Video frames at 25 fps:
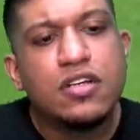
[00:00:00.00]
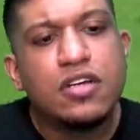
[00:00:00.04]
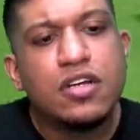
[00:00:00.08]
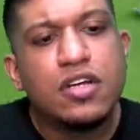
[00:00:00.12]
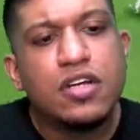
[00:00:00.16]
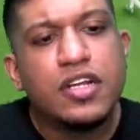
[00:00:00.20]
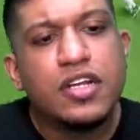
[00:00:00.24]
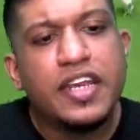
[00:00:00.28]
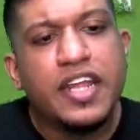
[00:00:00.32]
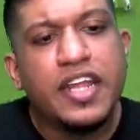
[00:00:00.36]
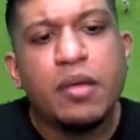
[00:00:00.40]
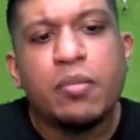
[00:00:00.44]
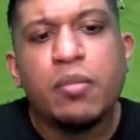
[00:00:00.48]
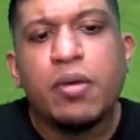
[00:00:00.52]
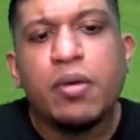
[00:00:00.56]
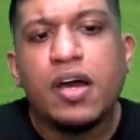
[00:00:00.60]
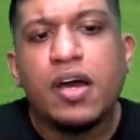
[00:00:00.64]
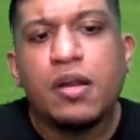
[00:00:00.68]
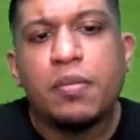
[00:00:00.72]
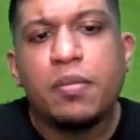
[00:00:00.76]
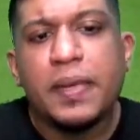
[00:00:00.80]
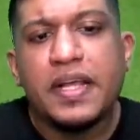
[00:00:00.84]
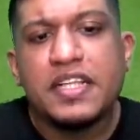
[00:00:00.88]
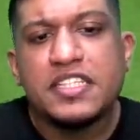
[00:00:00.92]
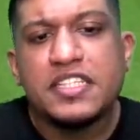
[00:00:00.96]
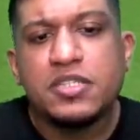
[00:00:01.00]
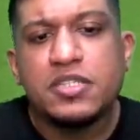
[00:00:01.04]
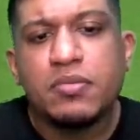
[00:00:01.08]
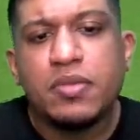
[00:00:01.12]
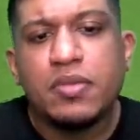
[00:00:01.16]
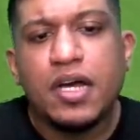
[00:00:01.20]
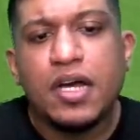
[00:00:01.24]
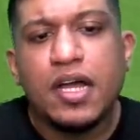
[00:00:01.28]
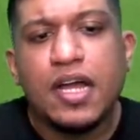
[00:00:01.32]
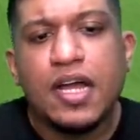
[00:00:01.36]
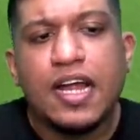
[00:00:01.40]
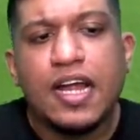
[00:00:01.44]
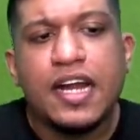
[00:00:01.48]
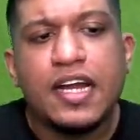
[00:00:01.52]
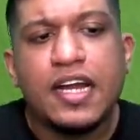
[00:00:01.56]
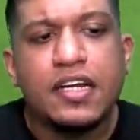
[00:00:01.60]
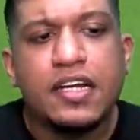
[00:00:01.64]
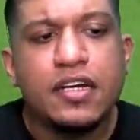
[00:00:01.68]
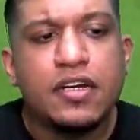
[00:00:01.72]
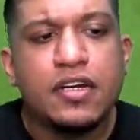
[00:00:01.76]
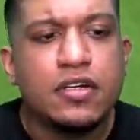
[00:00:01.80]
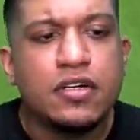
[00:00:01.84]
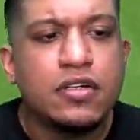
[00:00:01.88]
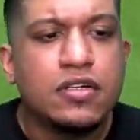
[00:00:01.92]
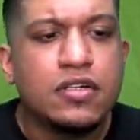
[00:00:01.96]
Neymar, Benzema,
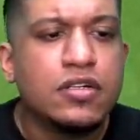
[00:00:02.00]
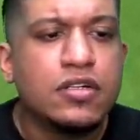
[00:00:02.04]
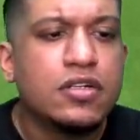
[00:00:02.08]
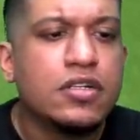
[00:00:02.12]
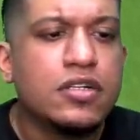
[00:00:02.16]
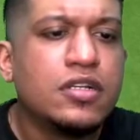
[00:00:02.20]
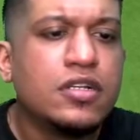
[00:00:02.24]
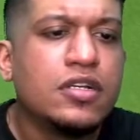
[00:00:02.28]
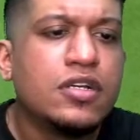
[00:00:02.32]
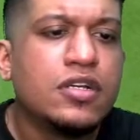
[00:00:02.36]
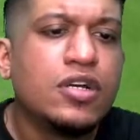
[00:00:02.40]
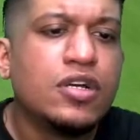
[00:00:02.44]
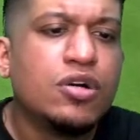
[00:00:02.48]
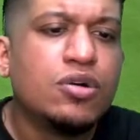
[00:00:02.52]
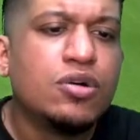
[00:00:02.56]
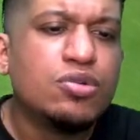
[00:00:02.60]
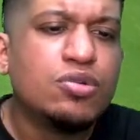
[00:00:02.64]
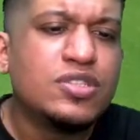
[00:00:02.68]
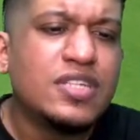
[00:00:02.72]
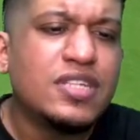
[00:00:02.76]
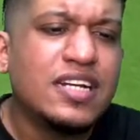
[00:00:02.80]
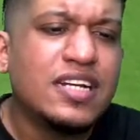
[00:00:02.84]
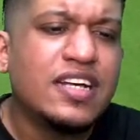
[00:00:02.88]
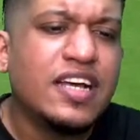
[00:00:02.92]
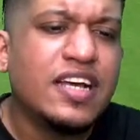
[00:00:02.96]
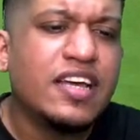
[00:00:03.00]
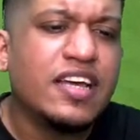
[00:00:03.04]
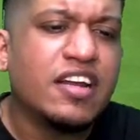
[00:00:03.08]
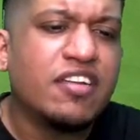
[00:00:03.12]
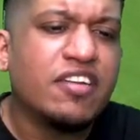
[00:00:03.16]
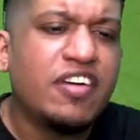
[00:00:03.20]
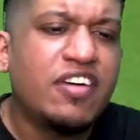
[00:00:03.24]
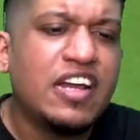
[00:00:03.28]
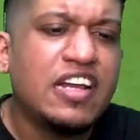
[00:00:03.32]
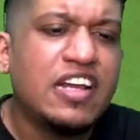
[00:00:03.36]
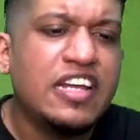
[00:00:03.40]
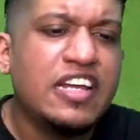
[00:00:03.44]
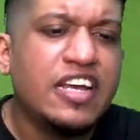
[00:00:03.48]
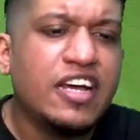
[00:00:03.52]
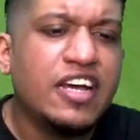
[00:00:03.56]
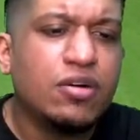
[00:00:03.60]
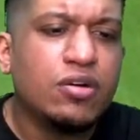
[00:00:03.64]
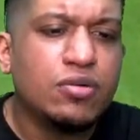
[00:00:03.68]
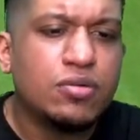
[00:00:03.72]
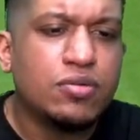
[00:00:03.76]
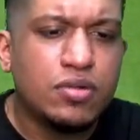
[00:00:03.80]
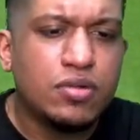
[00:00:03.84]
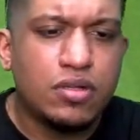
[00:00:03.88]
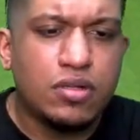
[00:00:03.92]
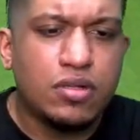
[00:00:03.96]
and who's that guy? Rafael Leao.
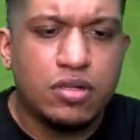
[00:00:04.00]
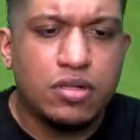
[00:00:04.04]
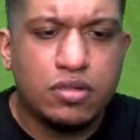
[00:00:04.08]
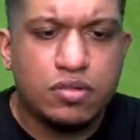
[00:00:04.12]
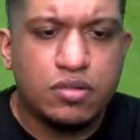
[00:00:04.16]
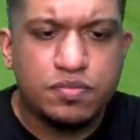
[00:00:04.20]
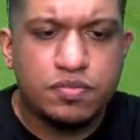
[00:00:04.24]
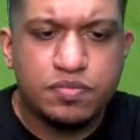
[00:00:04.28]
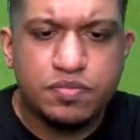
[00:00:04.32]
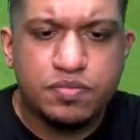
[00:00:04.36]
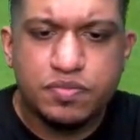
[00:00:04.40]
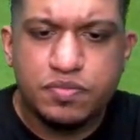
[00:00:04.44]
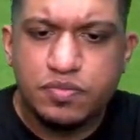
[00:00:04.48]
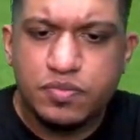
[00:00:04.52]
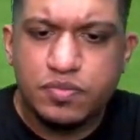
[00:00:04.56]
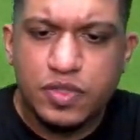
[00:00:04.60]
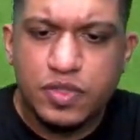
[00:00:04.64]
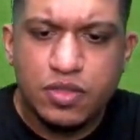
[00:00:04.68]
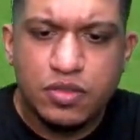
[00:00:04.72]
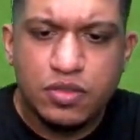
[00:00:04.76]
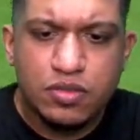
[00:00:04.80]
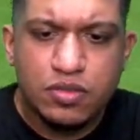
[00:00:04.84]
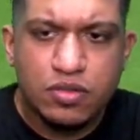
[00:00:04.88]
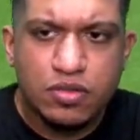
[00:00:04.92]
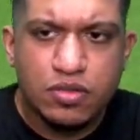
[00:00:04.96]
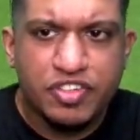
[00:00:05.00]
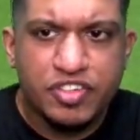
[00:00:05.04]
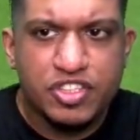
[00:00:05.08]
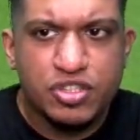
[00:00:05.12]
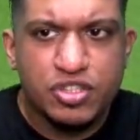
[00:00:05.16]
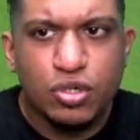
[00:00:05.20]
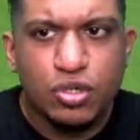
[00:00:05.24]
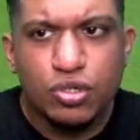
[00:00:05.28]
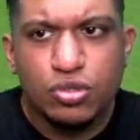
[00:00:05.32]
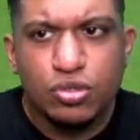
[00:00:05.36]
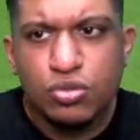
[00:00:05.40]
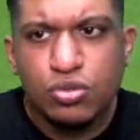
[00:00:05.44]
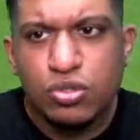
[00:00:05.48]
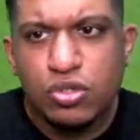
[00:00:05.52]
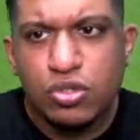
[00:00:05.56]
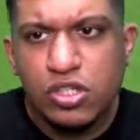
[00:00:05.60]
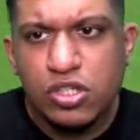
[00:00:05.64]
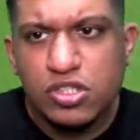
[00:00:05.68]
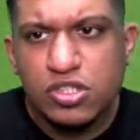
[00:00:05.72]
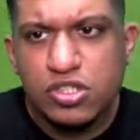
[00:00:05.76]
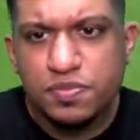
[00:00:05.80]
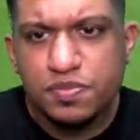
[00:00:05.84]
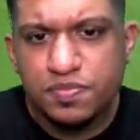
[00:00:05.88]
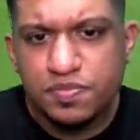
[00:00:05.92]
We scored 2 goals.